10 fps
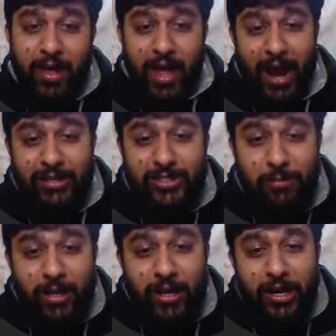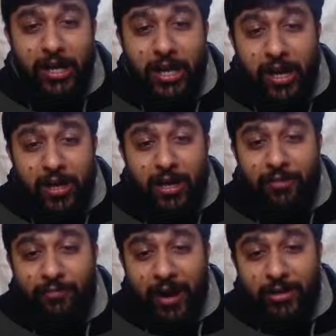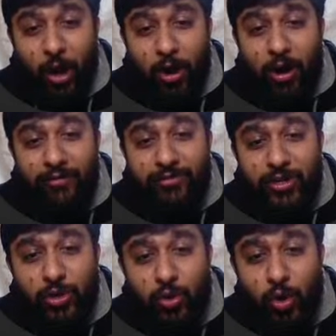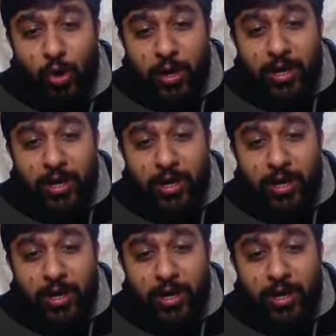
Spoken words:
And similarly, if I talk of u,